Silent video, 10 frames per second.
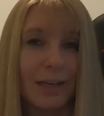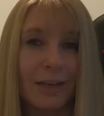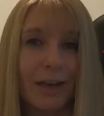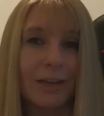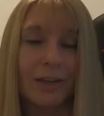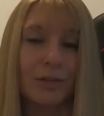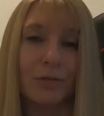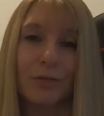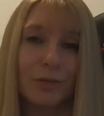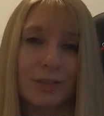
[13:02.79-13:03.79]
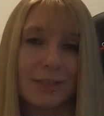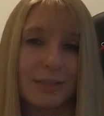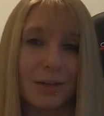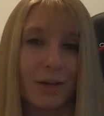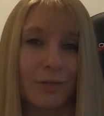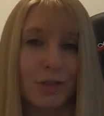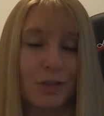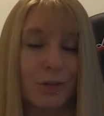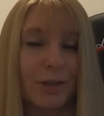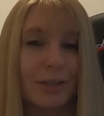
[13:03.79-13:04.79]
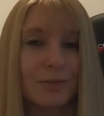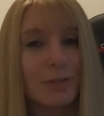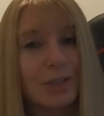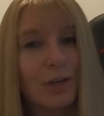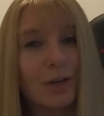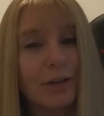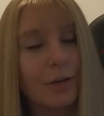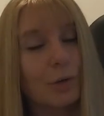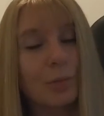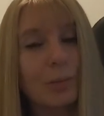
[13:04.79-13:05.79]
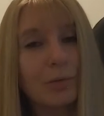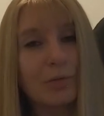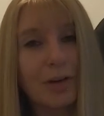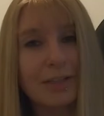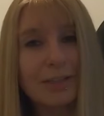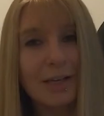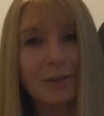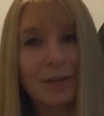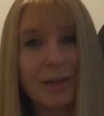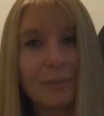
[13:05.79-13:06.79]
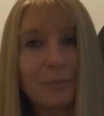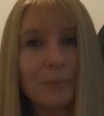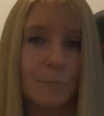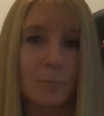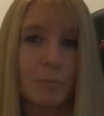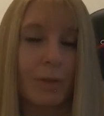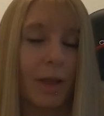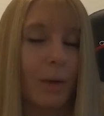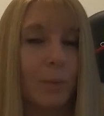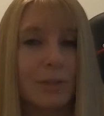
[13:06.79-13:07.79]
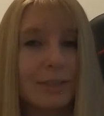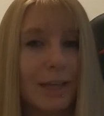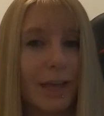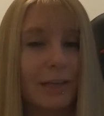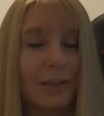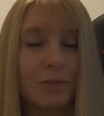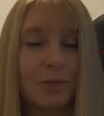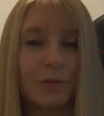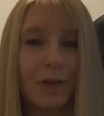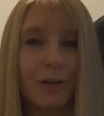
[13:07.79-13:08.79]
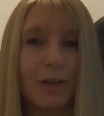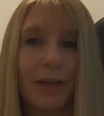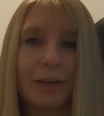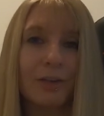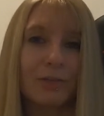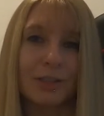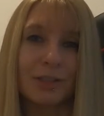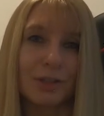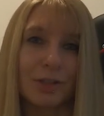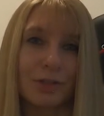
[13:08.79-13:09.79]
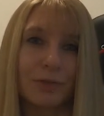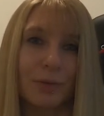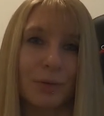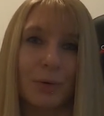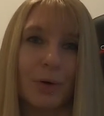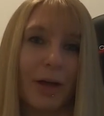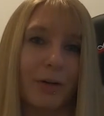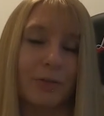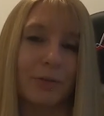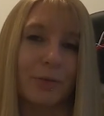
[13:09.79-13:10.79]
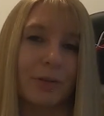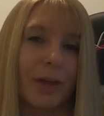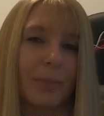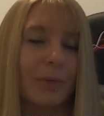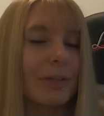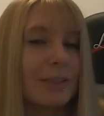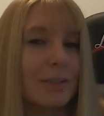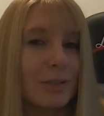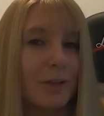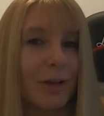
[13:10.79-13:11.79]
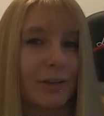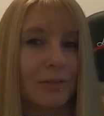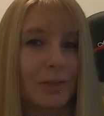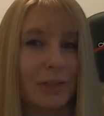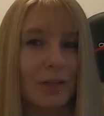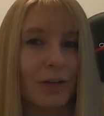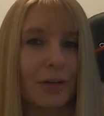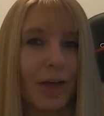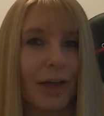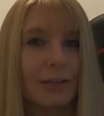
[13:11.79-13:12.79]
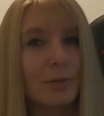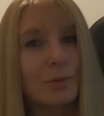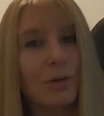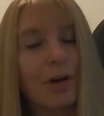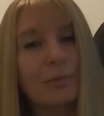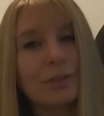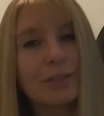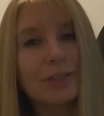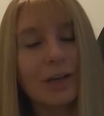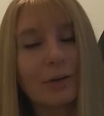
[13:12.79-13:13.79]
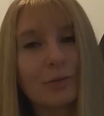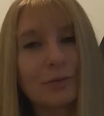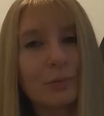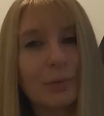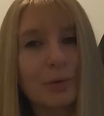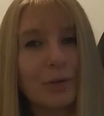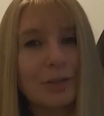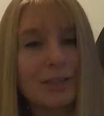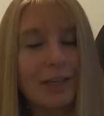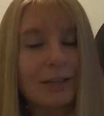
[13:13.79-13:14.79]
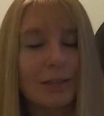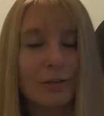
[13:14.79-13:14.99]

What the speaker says: Any other references that I've used throughout this video, that'll all be provided down there. And once again, if you found any of this useful or helpful, then please do like the video and subscribe to the channel for more content.